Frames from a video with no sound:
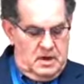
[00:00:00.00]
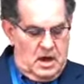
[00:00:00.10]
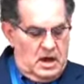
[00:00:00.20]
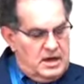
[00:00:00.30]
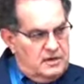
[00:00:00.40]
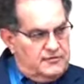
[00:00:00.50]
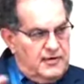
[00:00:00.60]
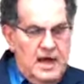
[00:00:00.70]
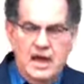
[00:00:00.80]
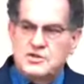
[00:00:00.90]
God in the
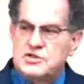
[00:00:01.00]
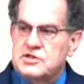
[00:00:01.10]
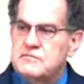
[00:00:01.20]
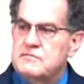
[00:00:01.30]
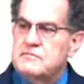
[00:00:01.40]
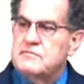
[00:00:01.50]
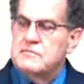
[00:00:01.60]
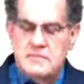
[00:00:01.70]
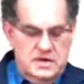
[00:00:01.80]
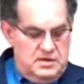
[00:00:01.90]
flesh
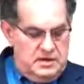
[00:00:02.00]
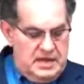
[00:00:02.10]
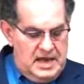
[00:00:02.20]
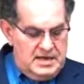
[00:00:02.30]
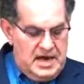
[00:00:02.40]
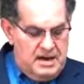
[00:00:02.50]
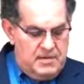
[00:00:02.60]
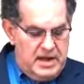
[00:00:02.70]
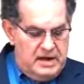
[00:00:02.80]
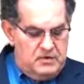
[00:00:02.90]
took that
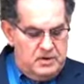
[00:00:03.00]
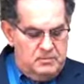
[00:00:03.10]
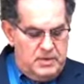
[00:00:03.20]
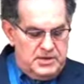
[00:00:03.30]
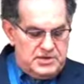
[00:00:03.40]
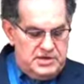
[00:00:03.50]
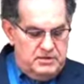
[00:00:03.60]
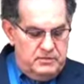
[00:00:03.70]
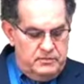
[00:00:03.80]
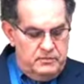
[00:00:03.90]
tabernacle and pitched
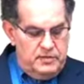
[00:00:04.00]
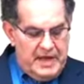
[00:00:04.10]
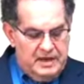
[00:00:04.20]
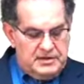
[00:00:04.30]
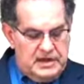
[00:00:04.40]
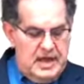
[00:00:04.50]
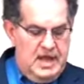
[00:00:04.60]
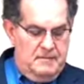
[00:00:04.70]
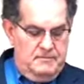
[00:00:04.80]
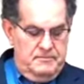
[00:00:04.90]
it without the
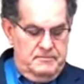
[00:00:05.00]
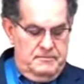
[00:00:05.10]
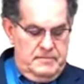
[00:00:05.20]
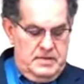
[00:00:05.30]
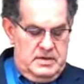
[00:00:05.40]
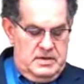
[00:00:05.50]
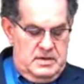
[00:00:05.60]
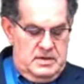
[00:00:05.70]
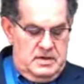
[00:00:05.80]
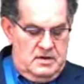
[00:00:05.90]
camp,
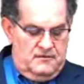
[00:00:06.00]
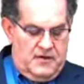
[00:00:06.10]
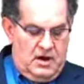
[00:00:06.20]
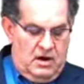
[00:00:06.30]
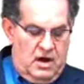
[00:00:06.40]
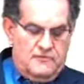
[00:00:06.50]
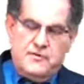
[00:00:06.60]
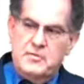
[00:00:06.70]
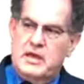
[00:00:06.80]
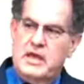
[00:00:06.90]
afar
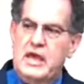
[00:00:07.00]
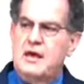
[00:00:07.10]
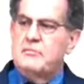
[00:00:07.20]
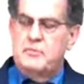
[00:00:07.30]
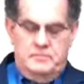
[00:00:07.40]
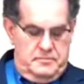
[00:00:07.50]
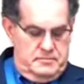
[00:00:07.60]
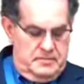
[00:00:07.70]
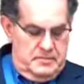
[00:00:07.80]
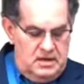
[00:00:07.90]
off from the camp,
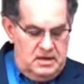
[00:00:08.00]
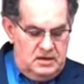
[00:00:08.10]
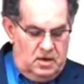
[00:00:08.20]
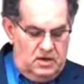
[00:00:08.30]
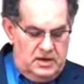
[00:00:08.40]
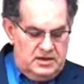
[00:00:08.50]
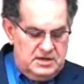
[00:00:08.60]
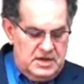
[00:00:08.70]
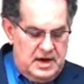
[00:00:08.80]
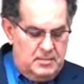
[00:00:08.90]
called it the
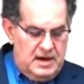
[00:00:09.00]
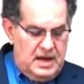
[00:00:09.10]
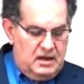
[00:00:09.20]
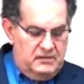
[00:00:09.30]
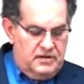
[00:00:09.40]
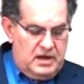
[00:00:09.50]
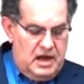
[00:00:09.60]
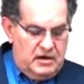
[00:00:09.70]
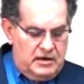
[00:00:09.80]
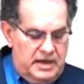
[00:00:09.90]
tabernacle of the
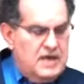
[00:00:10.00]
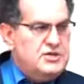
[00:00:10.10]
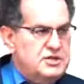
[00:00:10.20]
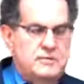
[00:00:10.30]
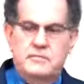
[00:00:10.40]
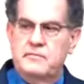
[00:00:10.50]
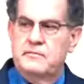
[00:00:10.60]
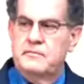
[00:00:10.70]
congregation